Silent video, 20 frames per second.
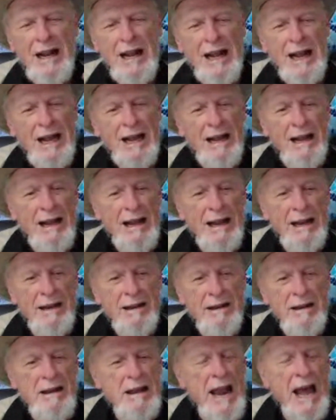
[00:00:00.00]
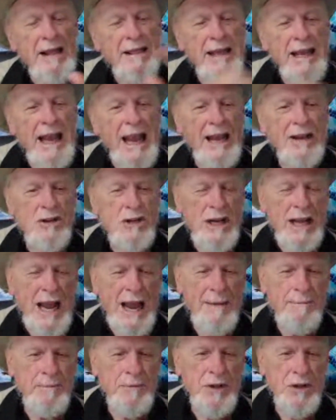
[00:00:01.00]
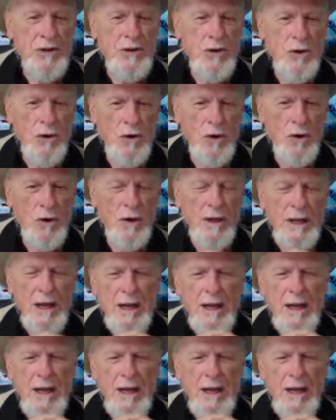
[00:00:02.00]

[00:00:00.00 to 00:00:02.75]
uh, and nothing actually happened at all.